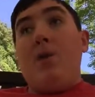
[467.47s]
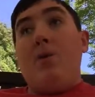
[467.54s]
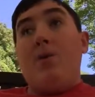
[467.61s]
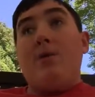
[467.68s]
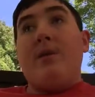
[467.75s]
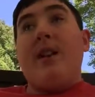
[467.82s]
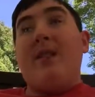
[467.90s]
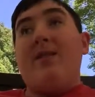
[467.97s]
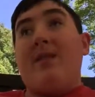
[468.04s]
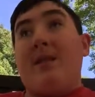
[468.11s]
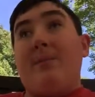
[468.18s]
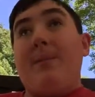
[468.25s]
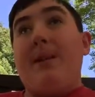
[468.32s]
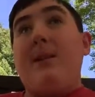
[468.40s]
or
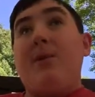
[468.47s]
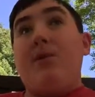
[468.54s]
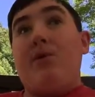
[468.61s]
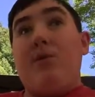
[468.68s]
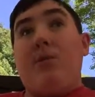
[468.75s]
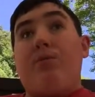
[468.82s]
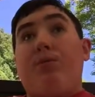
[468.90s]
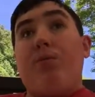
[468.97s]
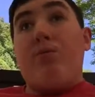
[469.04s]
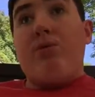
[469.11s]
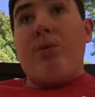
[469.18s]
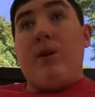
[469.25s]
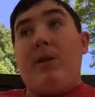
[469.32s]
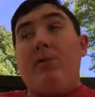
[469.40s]
texting me your
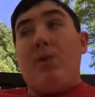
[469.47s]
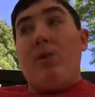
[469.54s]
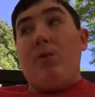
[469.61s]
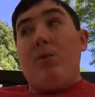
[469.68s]
prayer